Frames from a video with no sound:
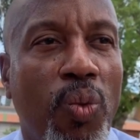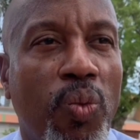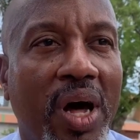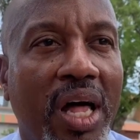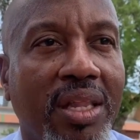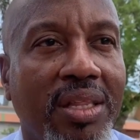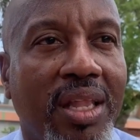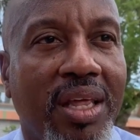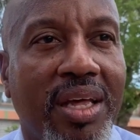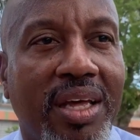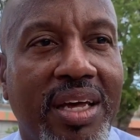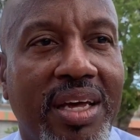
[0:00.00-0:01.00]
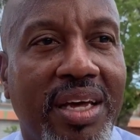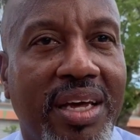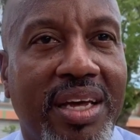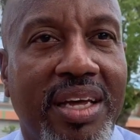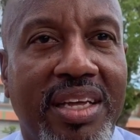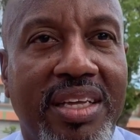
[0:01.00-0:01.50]
run
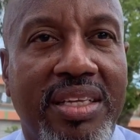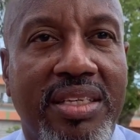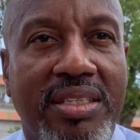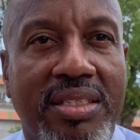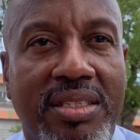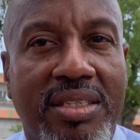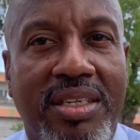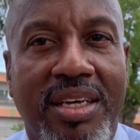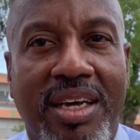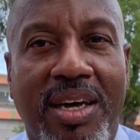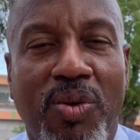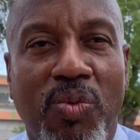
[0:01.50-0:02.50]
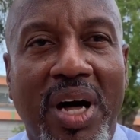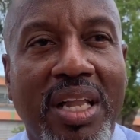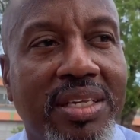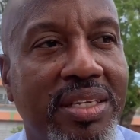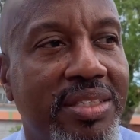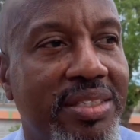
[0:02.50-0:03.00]
institutions such as yours?
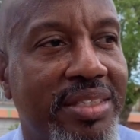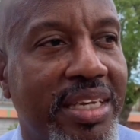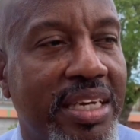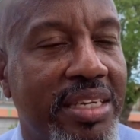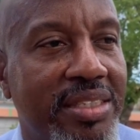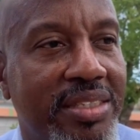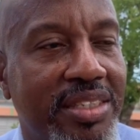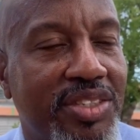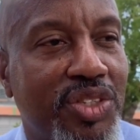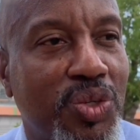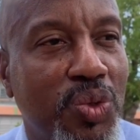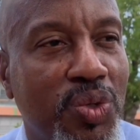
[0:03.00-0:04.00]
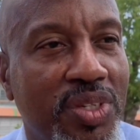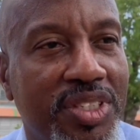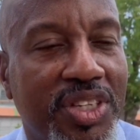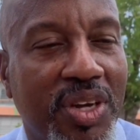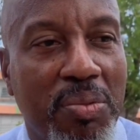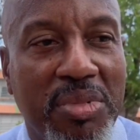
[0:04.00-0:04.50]
Well, it is a school,
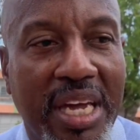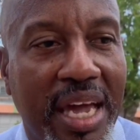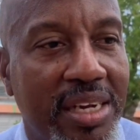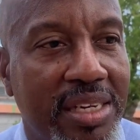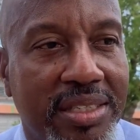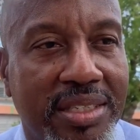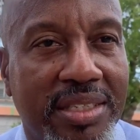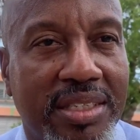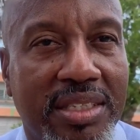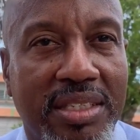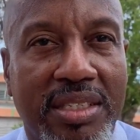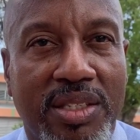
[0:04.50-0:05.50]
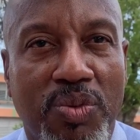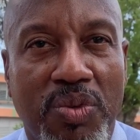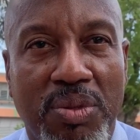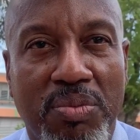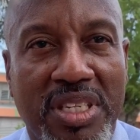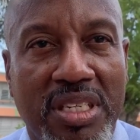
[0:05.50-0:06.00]
so I mean, any assistance
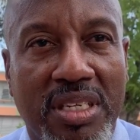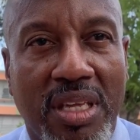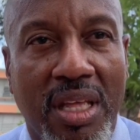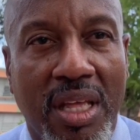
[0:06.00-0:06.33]
would be